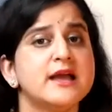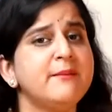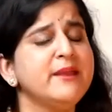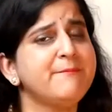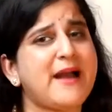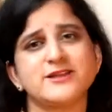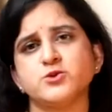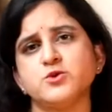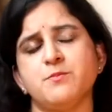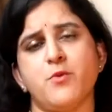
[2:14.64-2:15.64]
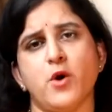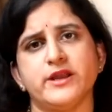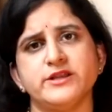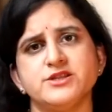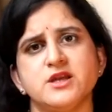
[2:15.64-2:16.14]
Coming back to the
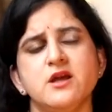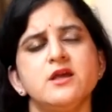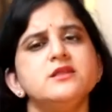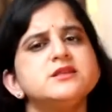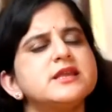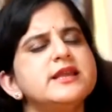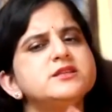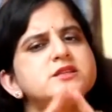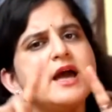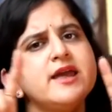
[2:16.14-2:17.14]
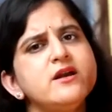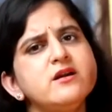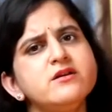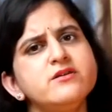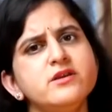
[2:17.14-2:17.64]
point, this
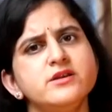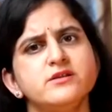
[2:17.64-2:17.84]
entire,